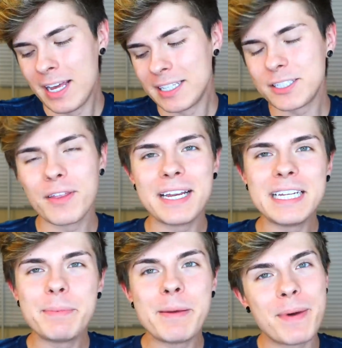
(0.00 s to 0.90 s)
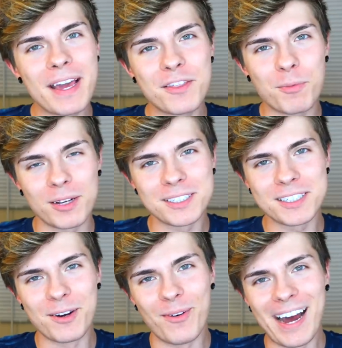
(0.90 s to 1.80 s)
So they need to be bathed
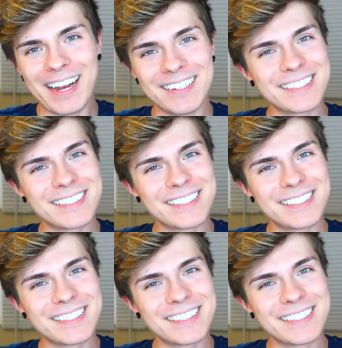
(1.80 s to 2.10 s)
once in a while.